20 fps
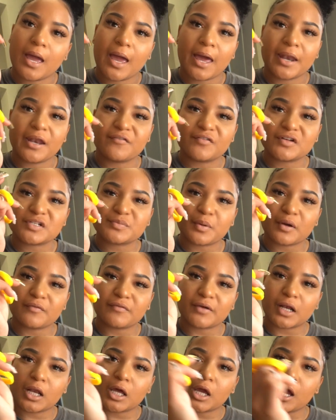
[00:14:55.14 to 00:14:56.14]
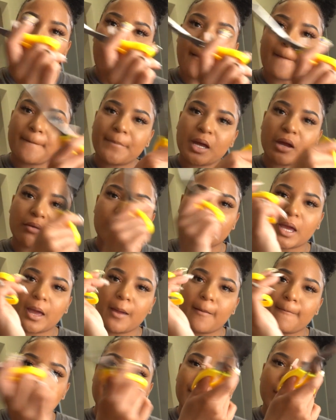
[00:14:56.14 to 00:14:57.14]
And it fits perfectly,
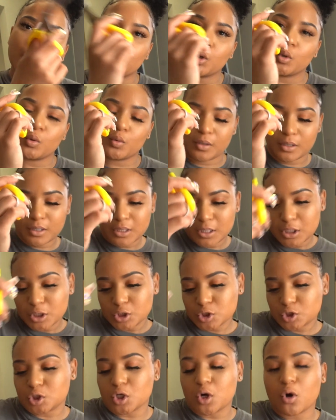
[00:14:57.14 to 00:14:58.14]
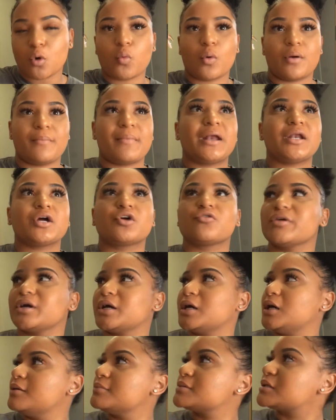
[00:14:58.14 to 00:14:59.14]
period, poo. So when my degree
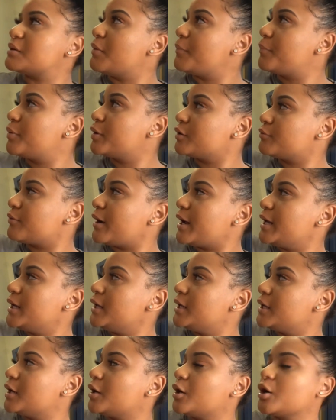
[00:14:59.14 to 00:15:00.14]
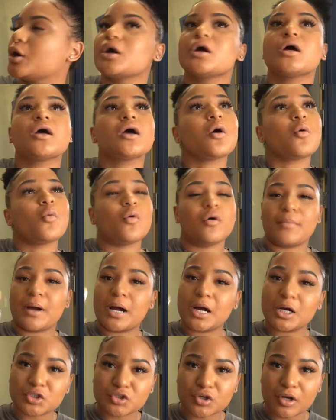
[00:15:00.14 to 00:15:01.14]
comes, I'm gonna put it right here. When my